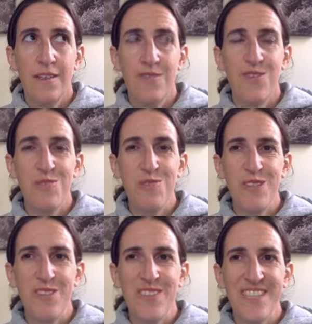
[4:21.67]
Room
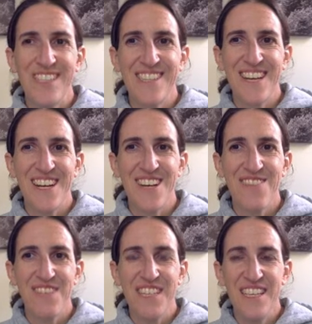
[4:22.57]
206
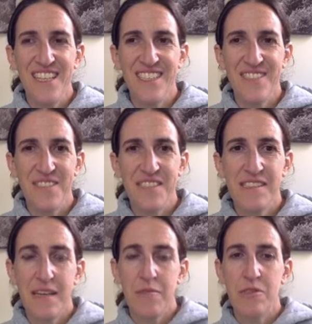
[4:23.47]
IRV. It's always the
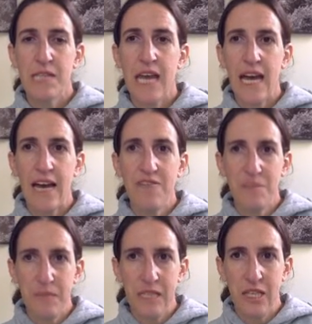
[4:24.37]
same. You just have to
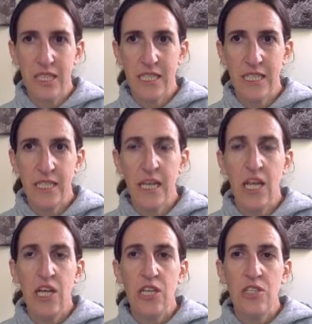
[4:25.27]
be logged in
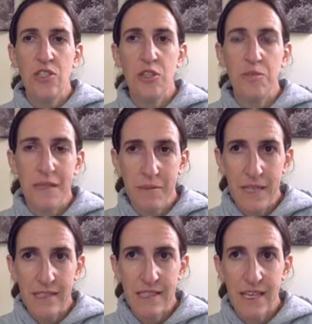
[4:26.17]
to your
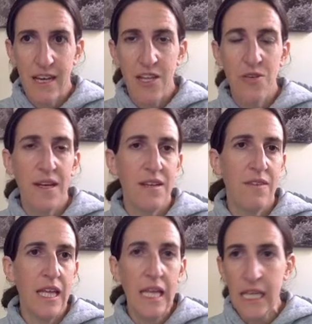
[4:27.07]
PPS account. You can't
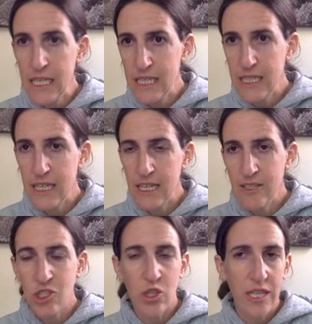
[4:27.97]
have anything
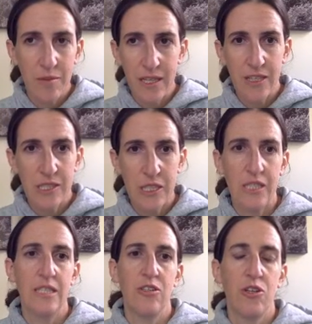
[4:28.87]
else or anybody else
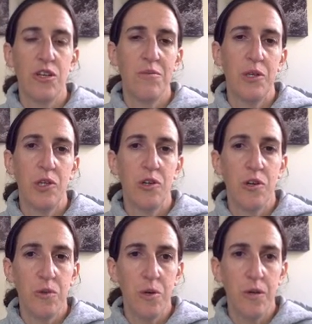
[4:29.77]
logged in on your computer or
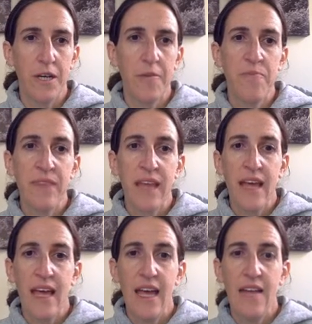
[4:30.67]
it won't work.
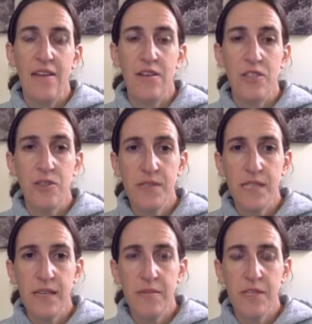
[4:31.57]
And on
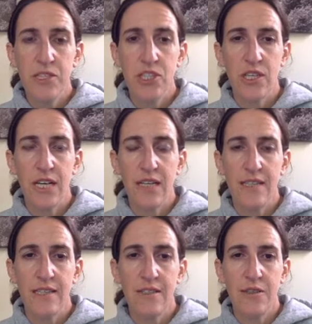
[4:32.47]
Tuesday, we're going to share
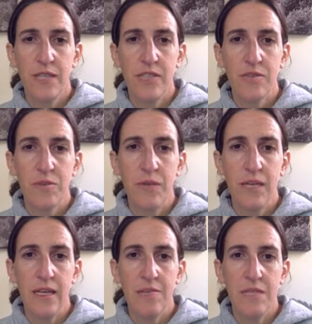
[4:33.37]
highlights and lowlights from the
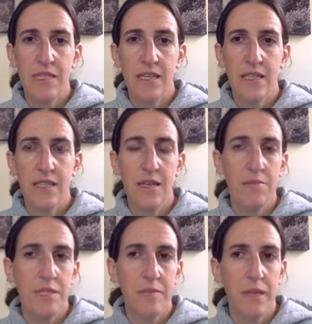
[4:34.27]
weekend. Miss Kata and
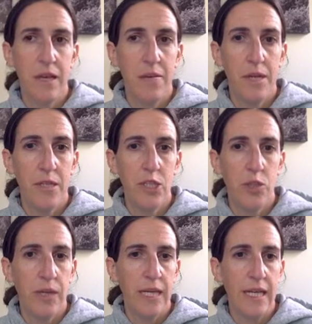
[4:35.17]
Miss Blum are
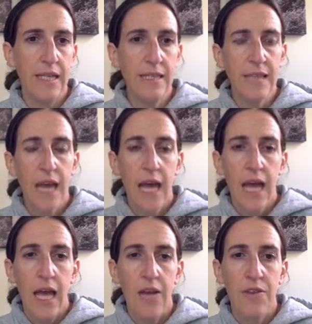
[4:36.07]
joining us.
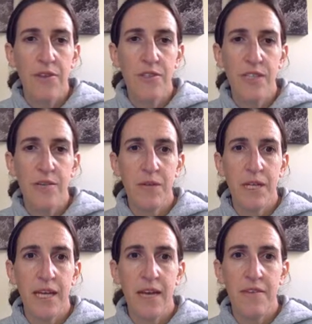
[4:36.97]
And on Thursday, we're
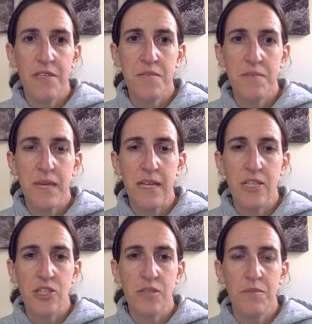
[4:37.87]
going to have our
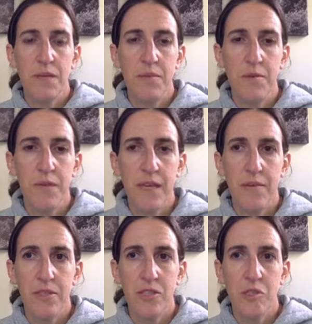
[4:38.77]
debate. Should people be
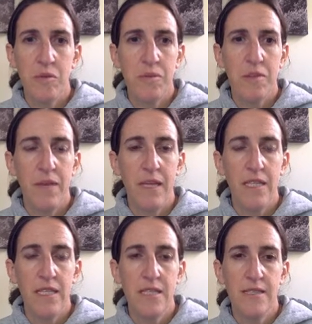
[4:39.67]
able to swim with
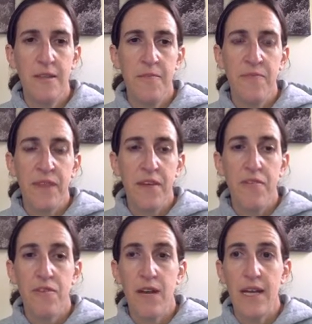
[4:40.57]
manatees?
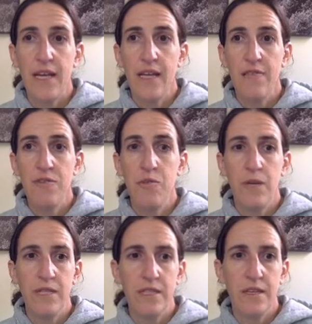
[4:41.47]
Friday, if you
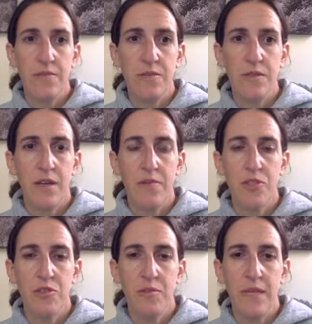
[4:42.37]
want to come to an
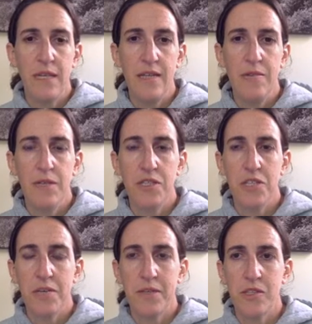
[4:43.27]
optional meeting, we're going to
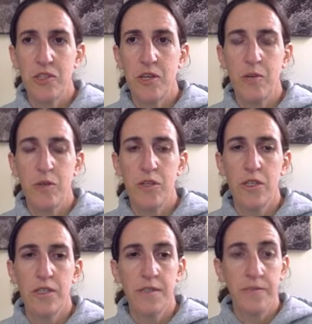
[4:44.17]
talk about Star
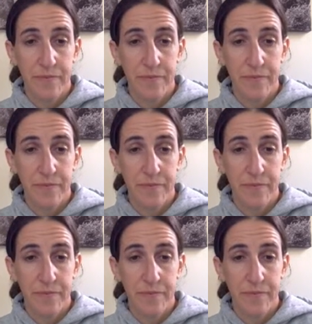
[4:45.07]
Wars